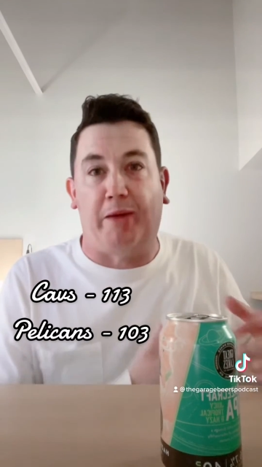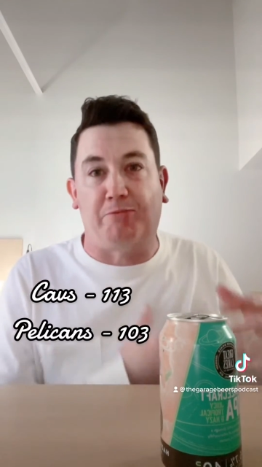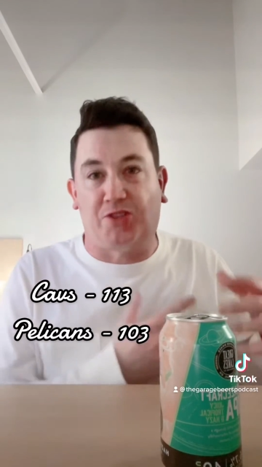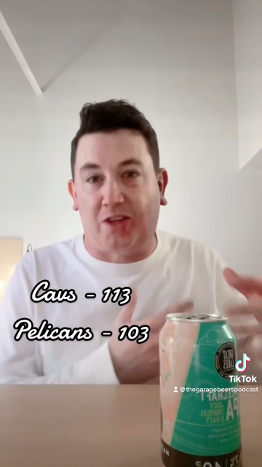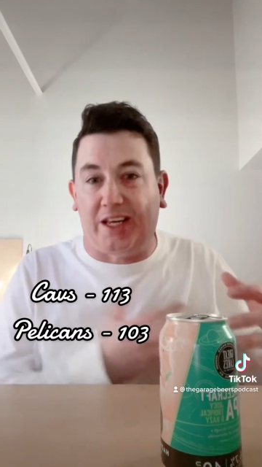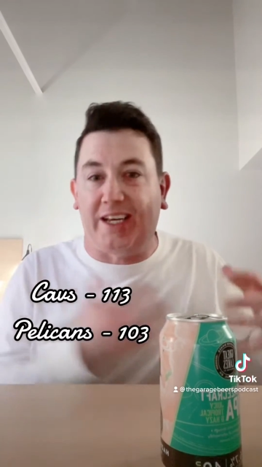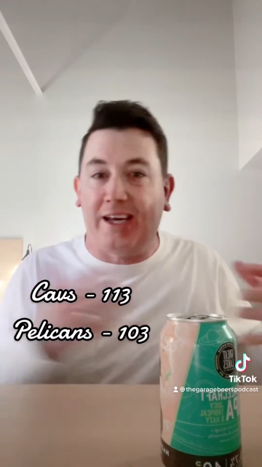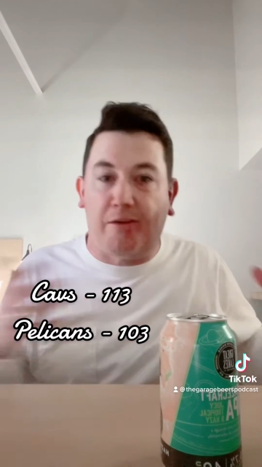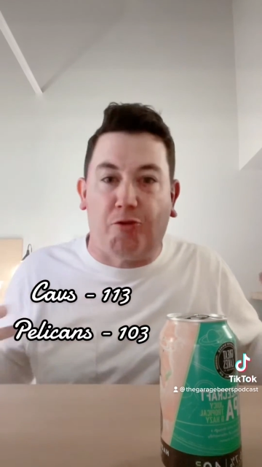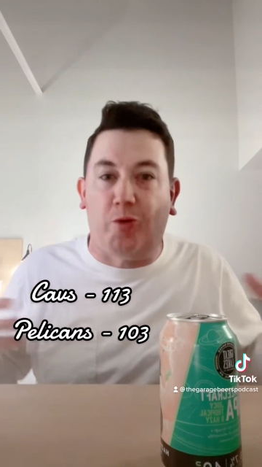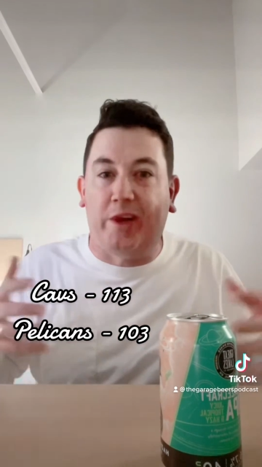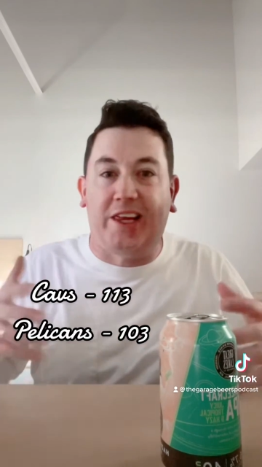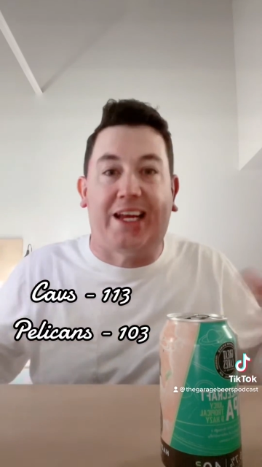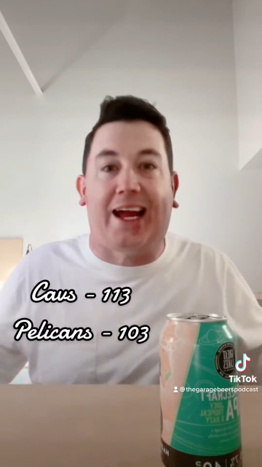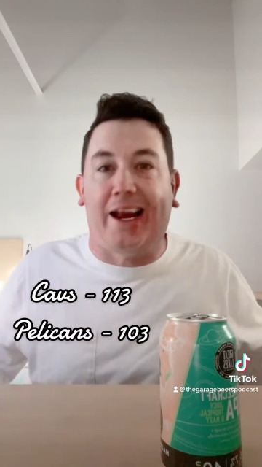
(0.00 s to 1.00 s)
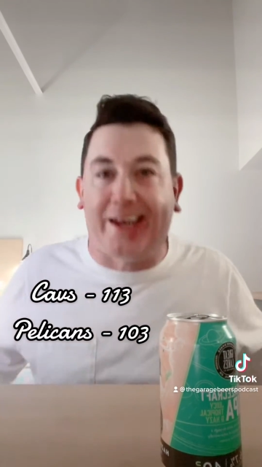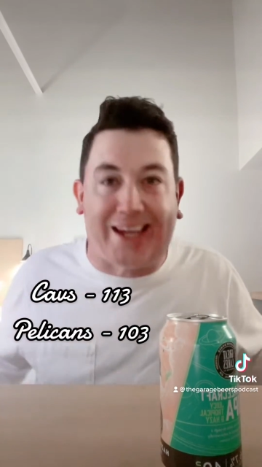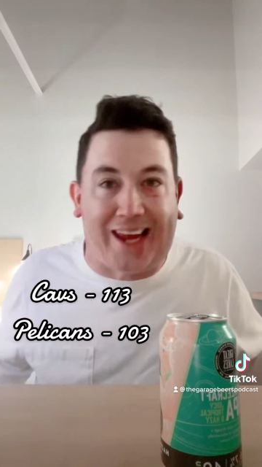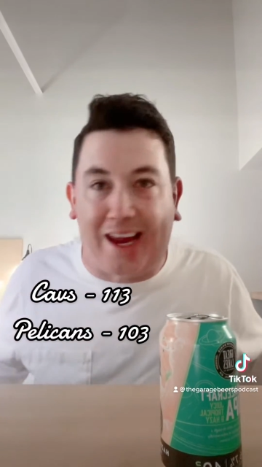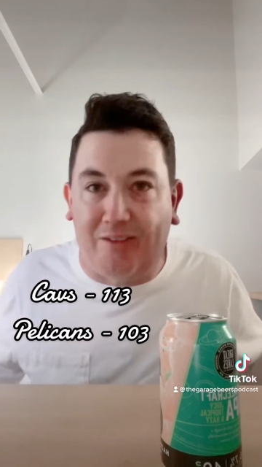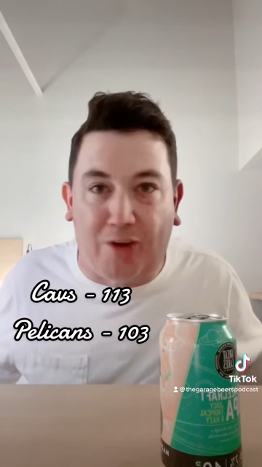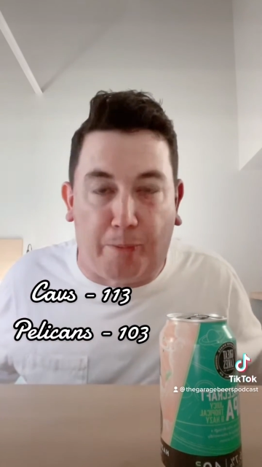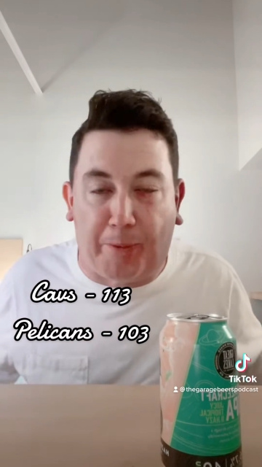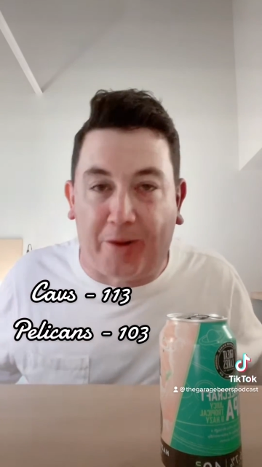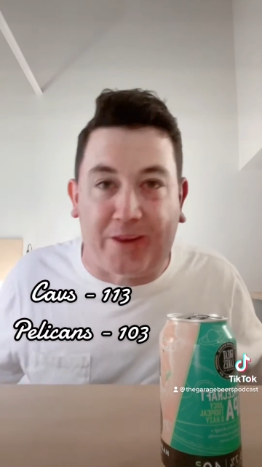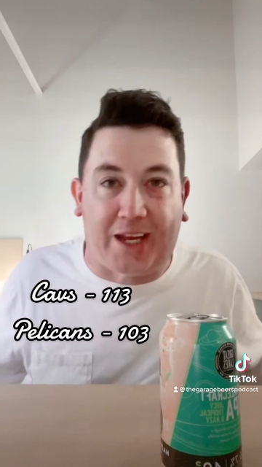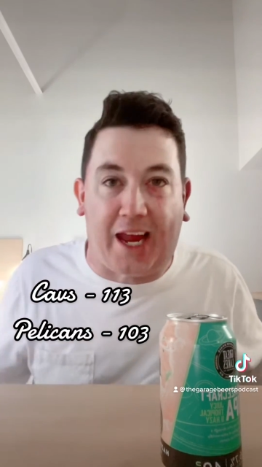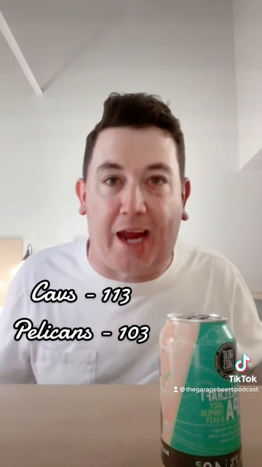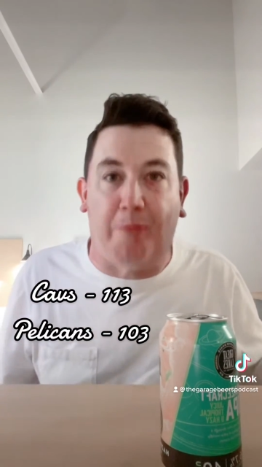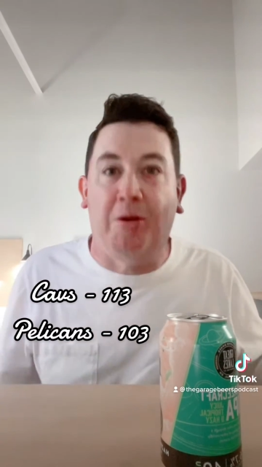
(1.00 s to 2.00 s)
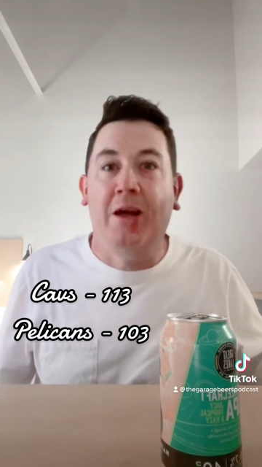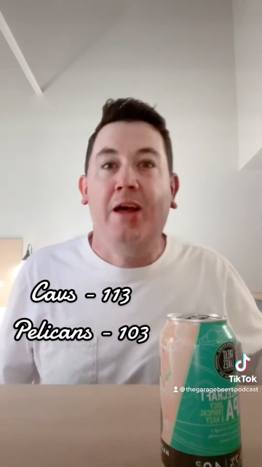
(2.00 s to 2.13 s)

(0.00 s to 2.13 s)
So they never really kind of gave up on the game.